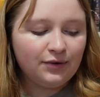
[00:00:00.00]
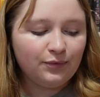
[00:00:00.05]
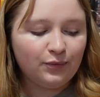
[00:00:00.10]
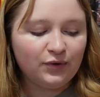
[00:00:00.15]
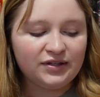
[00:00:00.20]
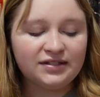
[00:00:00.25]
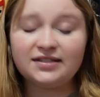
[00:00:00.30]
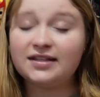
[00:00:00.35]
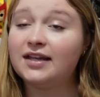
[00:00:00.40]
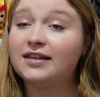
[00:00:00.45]

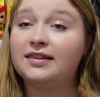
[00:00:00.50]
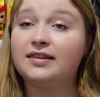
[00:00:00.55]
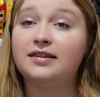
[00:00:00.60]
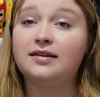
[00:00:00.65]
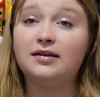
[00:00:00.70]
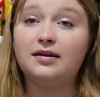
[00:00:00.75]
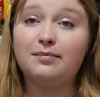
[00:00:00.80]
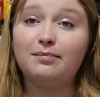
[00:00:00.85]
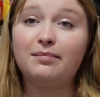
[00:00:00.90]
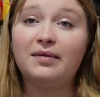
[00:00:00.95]
was that
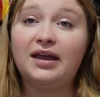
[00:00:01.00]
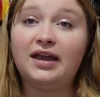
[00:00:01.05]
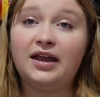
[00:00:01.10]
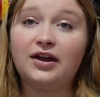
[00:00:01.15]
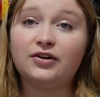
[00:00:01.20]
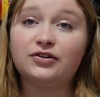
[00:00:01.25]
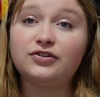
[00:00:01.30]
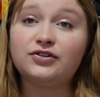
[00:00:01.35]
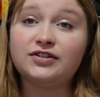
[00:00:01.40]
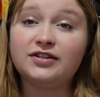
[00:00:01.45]
the main
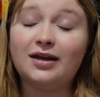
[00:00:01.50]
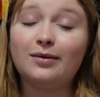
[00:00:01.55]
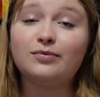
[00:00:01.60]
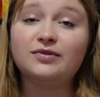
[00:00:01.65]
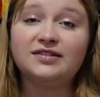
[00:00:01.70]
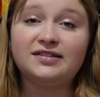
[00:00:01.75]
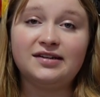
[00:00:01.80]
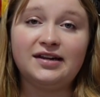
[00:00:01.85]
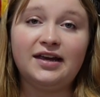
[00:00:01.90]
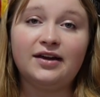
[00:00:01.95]
character's name
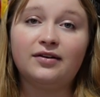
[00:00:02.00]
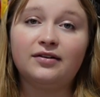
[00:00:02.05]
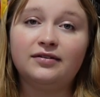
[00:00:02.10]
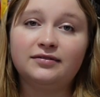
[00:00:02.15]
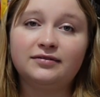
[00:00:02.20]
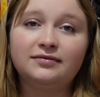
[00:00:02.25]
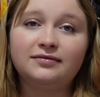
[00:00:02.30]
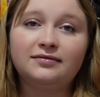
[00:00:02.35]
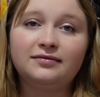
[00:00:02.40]
was Neil.